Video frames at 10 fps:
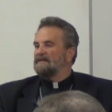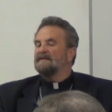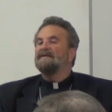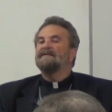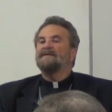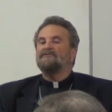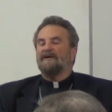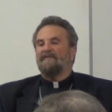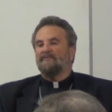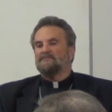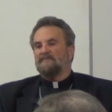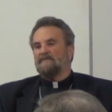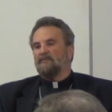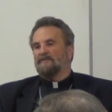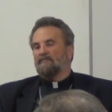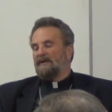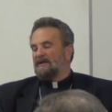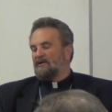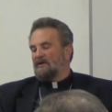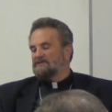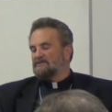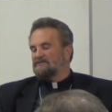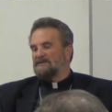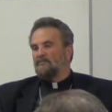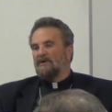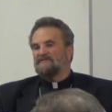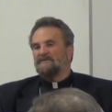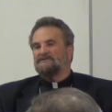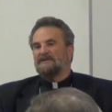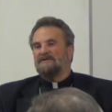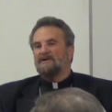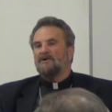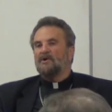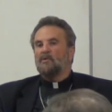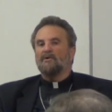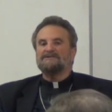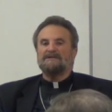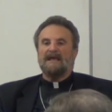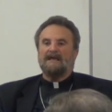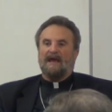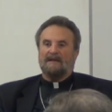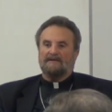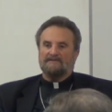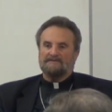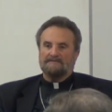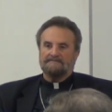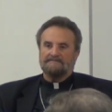it. Then you have those people, the Pentecostals in West Virginia, who are snake handlers.